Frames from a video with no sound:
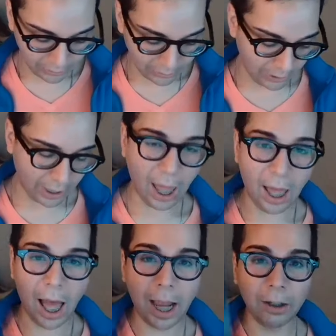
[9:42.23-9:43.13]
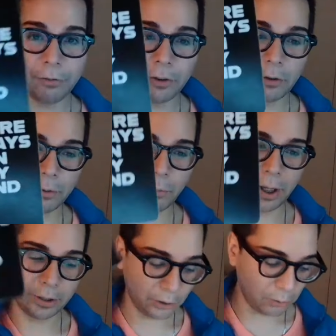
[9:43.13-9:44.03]
Yeah, I feel
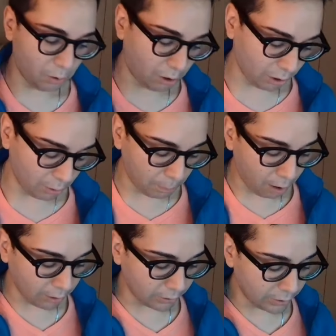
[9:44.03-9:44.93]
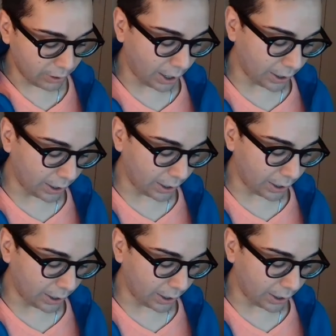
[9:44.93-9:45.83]
when you are apart and
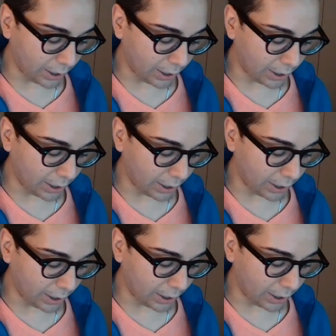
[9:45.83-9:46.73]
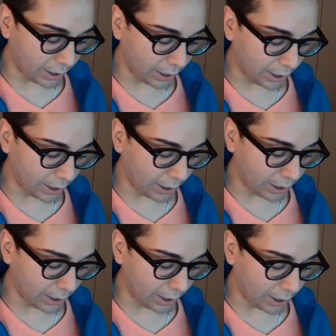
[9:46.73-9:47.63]
when you come apart, because it does feel
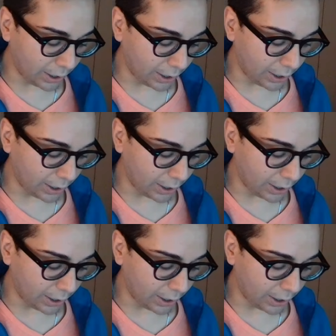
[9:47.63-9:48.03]
like things are,